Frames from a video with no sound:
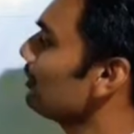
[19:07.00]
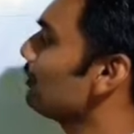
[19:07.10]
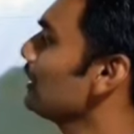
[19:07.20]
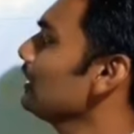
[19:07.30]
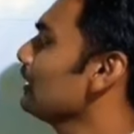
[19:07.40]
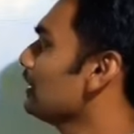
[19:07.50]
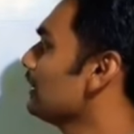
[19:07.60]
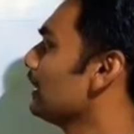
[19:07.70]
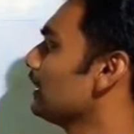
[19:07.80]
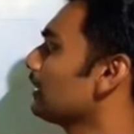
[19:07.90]
simply
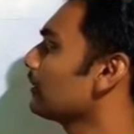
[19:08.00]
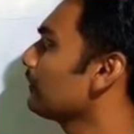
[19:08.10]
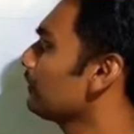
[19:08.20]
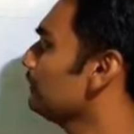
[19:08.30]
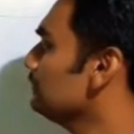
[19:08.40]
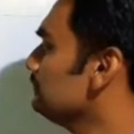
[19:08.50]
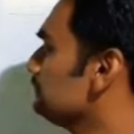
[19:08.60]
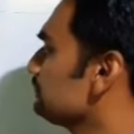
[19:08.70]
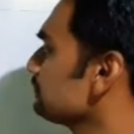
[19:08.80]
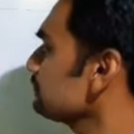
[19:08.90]
NR.
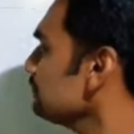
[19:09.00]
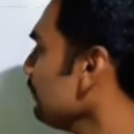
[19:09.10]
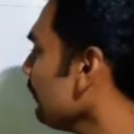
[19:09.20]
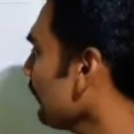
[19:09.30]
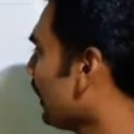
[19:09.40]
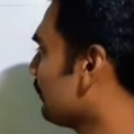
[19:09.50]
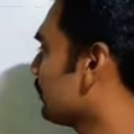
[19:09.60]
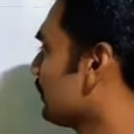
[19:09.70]
And for